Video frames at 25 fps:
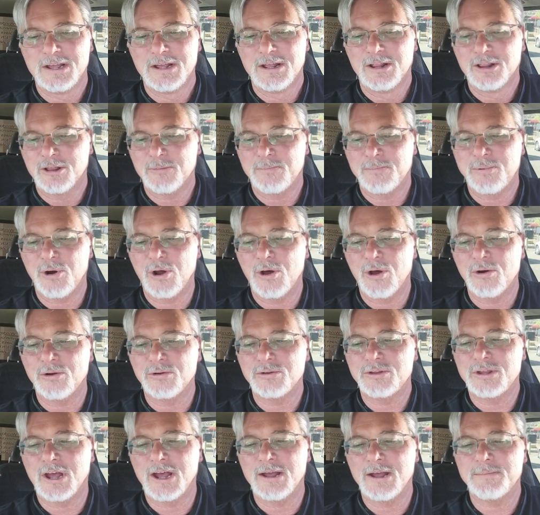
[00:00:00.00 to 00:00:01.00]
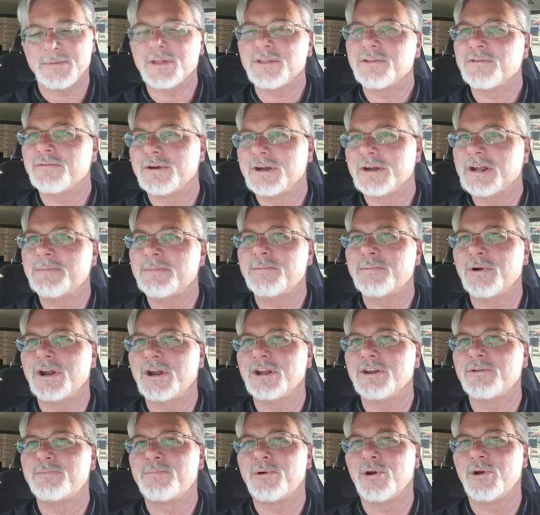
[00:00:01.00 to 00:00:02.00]
the prototype, the 3D
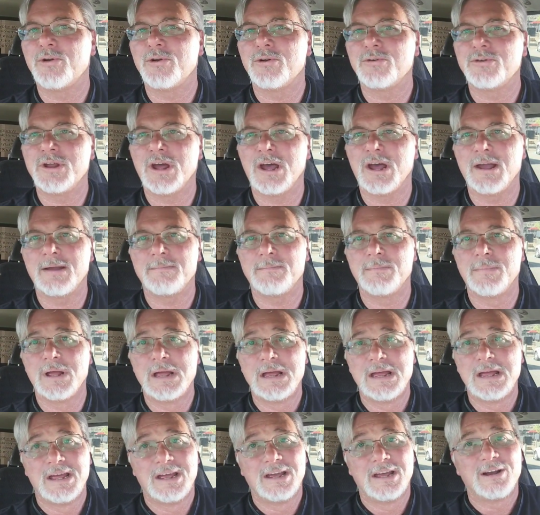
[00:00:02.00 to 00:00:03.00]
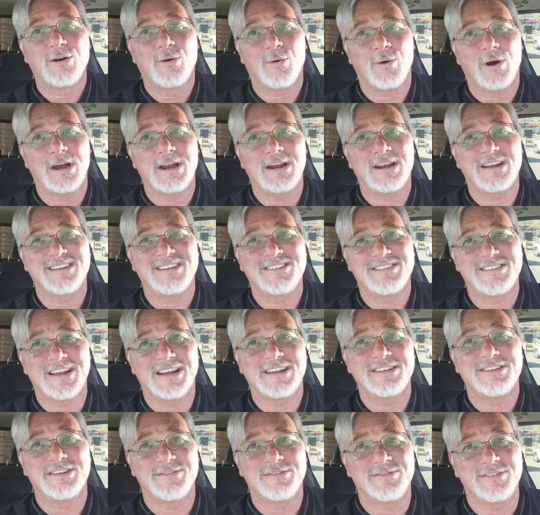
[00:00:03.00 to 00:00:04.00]
printed prototype, quite
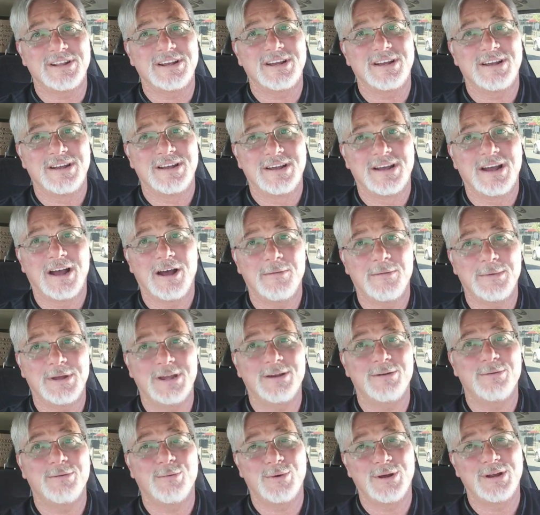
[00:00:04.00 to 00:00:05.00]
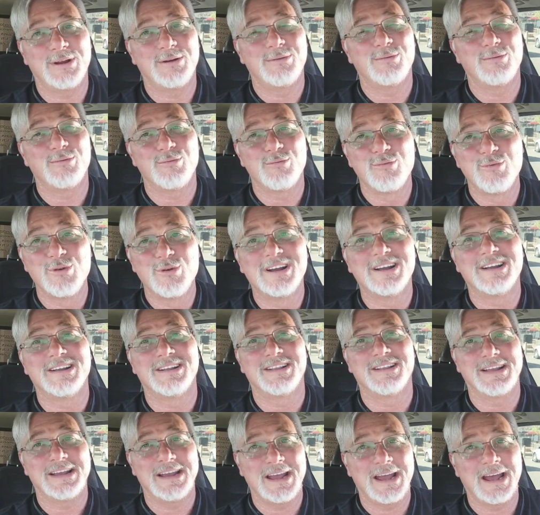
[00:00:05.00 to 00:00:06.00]
extensively. I mean, we
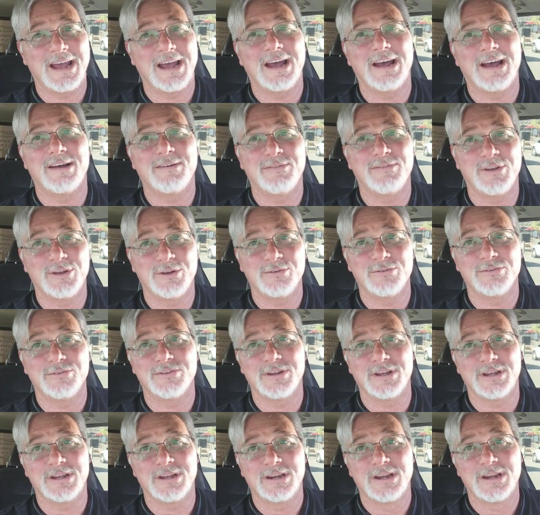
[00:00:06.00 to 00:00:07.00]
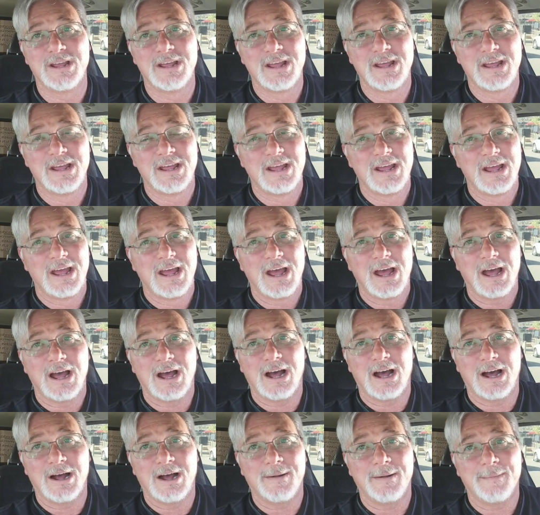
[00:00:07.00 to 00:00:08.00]
really have used it.
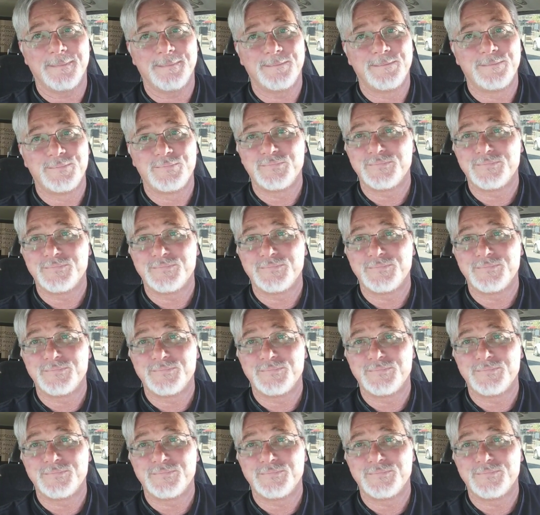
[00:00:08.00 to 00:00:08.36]
Um,